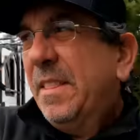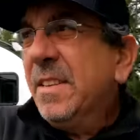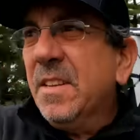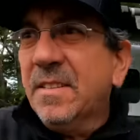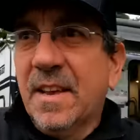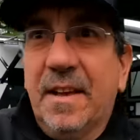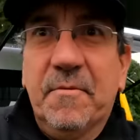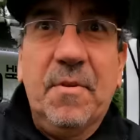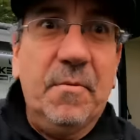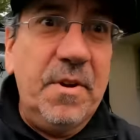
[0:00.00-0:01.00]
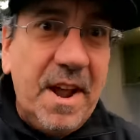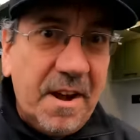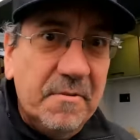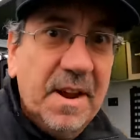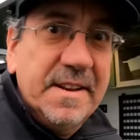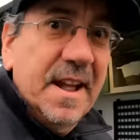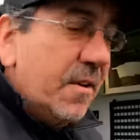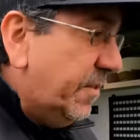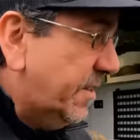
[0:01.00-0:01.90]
way, this is where we are right now.